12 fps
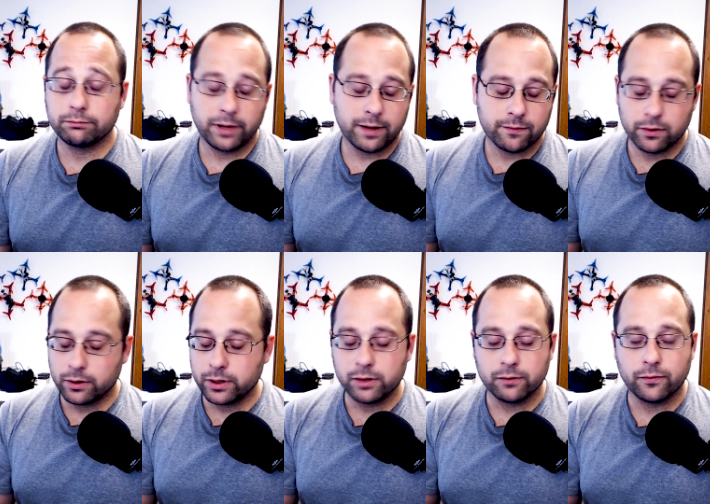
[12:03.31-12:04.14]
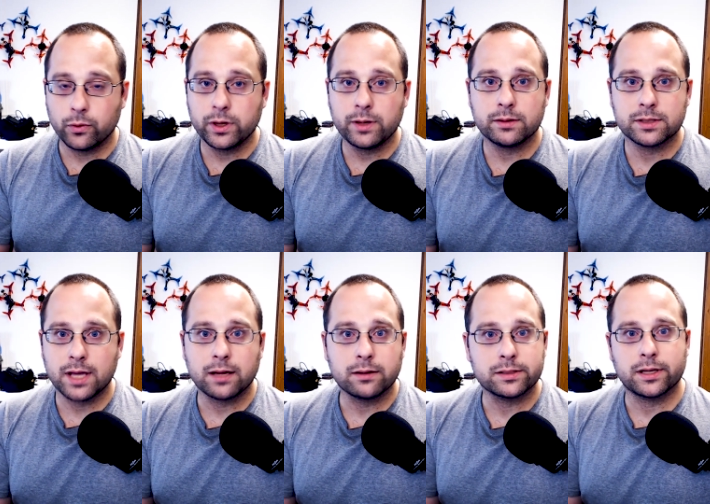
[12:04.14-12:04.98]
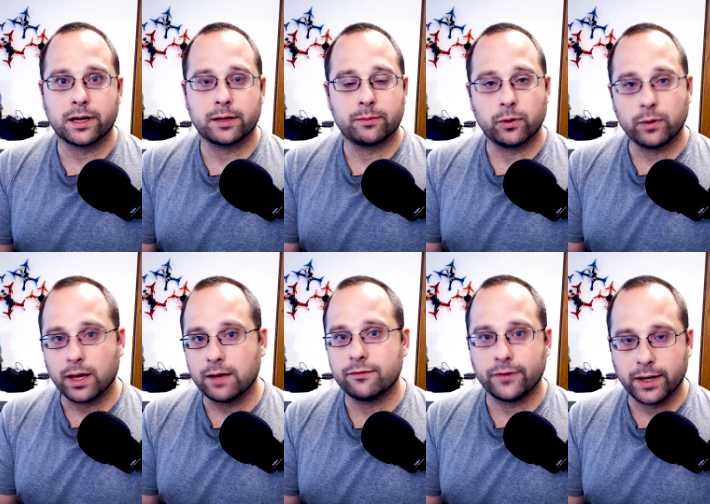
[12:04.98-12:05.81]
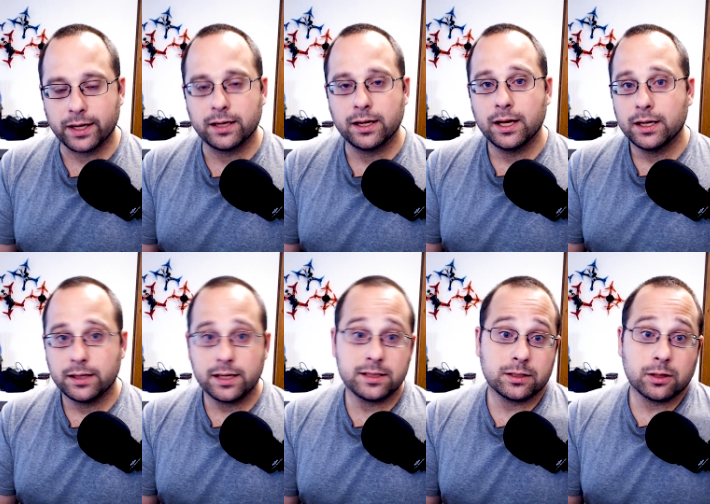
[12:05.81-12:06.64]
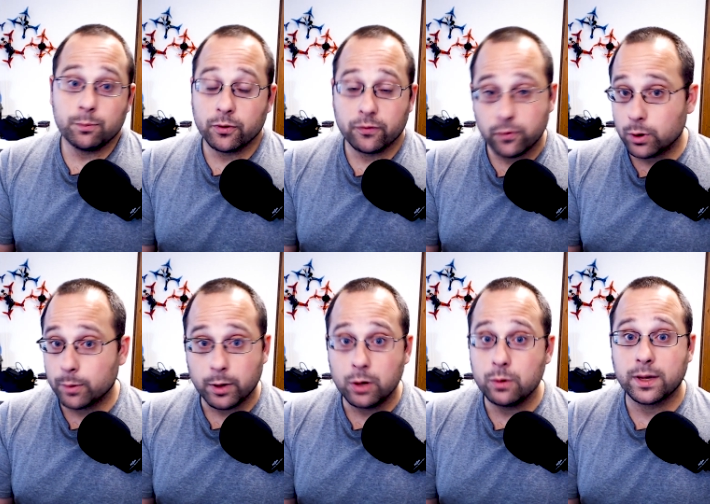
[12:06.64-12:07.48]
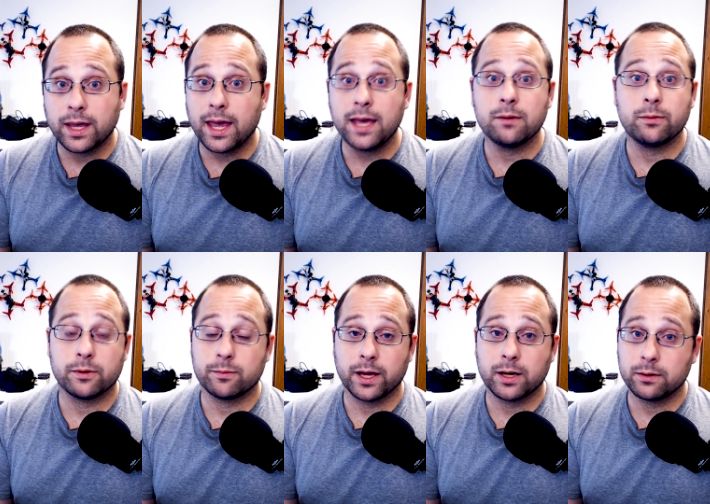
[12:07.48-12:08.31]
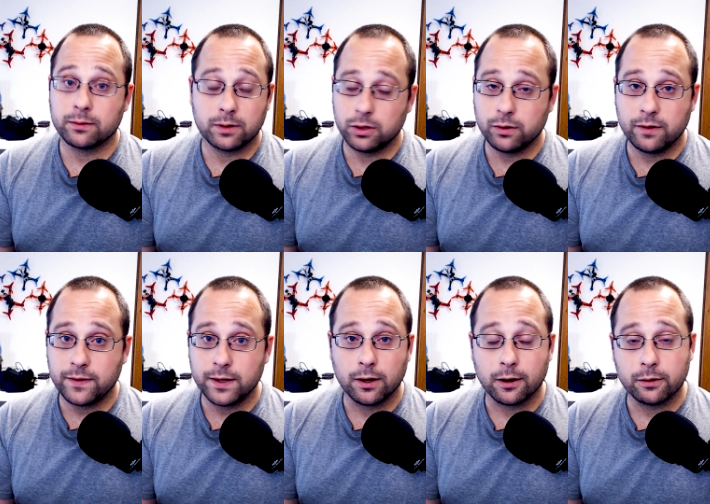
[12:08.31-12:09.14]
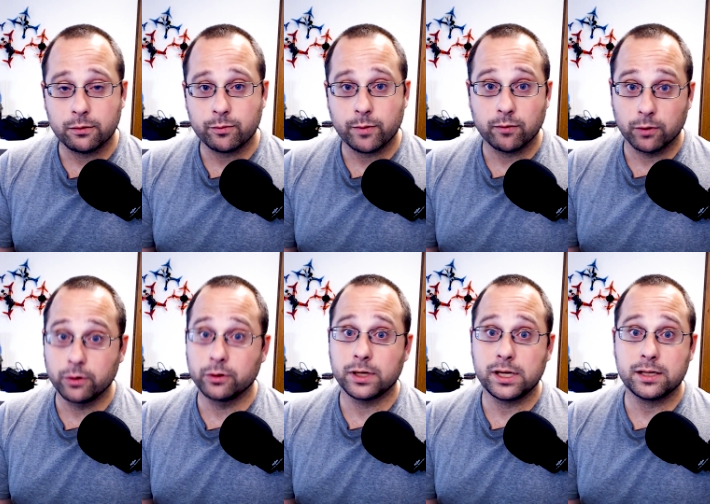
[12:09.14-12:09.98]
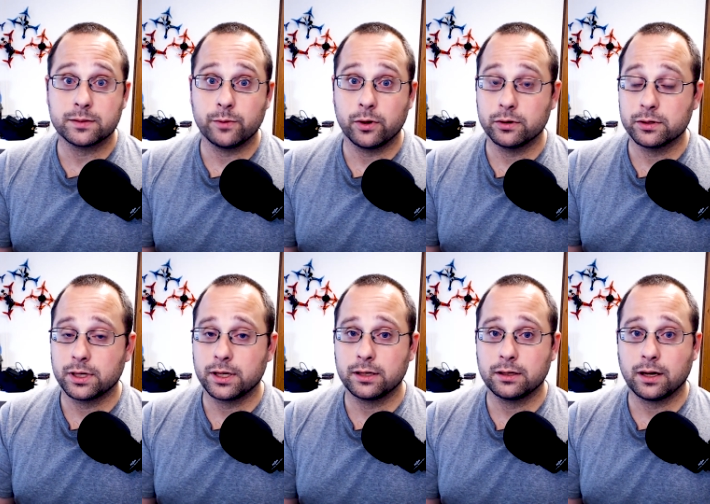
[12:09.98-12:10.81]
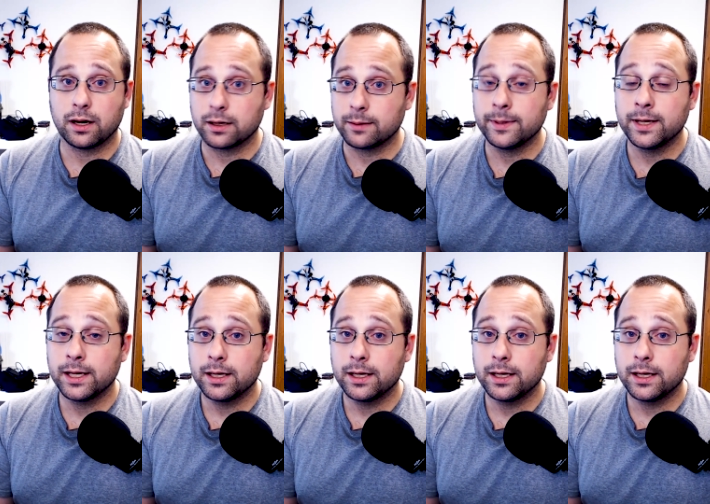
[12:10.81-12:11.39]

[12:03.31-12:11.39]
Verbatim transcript: They have thirty or forty cycles on them. Okay, fine. They still perform okay with my Q A V R, with my Rotor Geeks motors uh, on them.